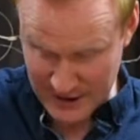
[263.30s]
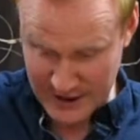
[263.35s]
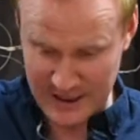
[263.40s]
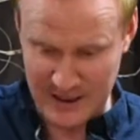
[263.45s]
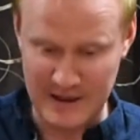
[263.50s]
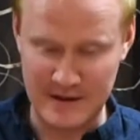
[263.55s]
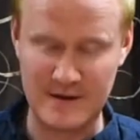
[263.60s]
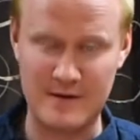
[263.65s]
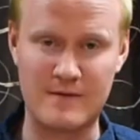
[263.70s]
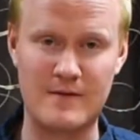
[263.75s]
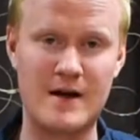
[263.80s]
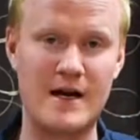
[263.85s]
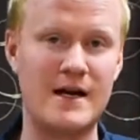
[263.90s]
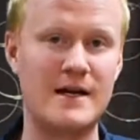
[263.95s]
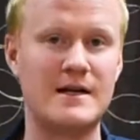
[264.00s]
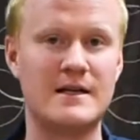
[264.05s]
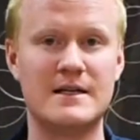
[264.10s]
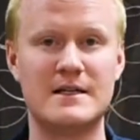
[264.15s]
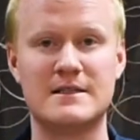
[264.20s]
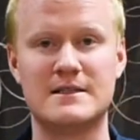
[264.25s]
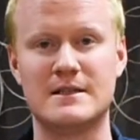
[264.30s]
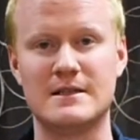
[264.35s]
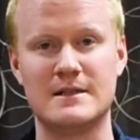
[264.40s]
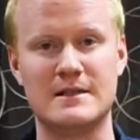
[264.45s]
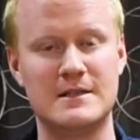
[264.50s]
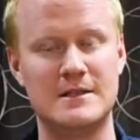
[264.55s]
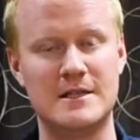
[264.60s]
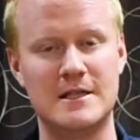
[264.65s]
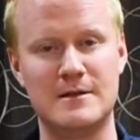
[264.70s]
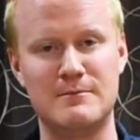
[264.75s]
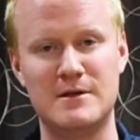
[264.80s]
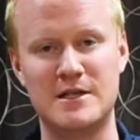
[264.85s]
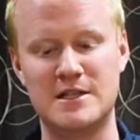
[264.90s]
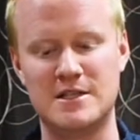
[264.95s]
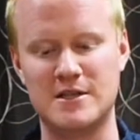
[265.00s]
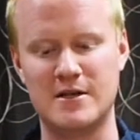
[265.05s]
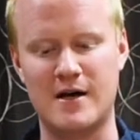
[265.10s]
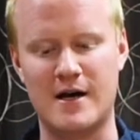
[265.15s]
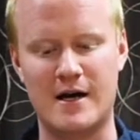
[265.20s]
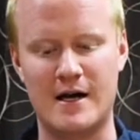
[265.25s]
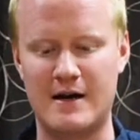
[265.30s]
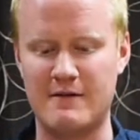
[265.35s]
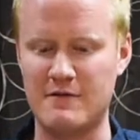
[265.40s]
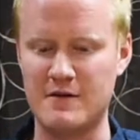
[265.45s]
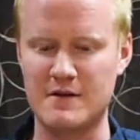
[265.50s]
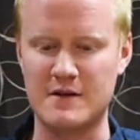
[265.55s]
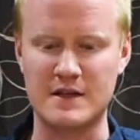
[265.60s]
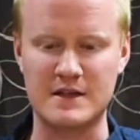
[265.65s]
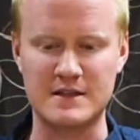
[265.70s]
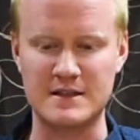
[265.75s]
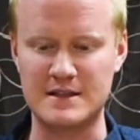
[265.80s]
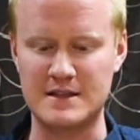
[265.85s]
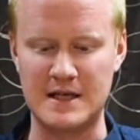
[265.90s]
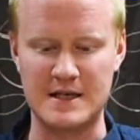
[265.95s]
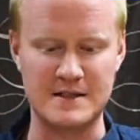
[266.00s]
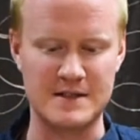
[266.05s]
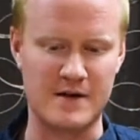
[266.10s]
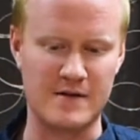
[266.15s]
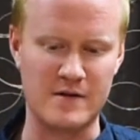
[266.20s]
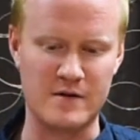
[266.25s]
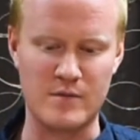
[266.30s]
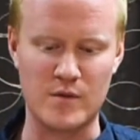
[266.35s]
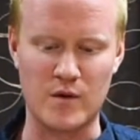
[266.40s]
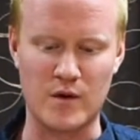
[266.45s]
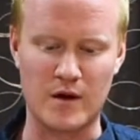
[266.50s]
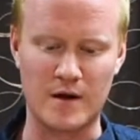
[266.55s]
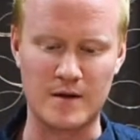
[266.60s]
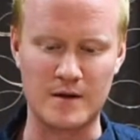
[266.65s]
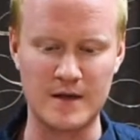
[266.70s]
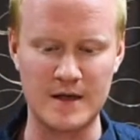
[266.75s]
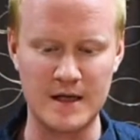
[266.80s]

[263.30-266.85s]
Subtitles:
I hit the red. It's a legitimate shot. Everything stays on the board.